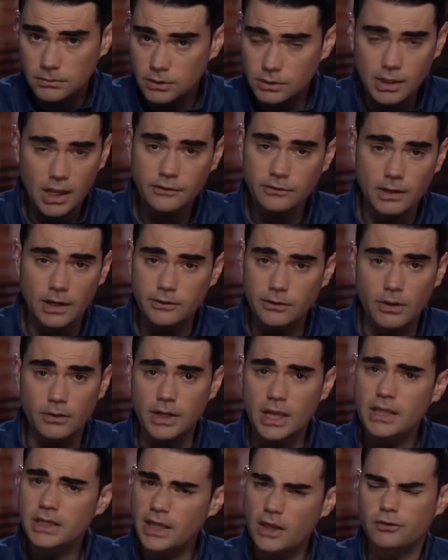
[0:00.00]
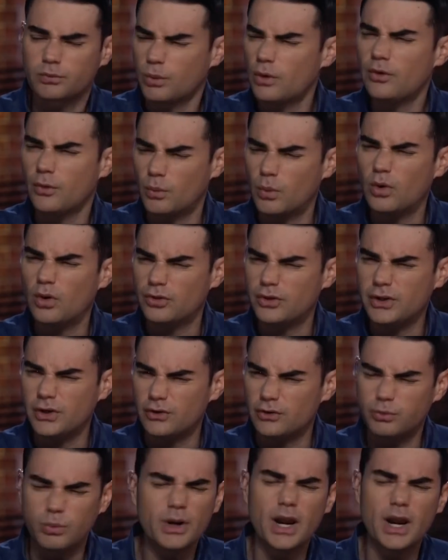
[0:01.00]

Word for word: You guys are on your own. Yes, we're the world leaders.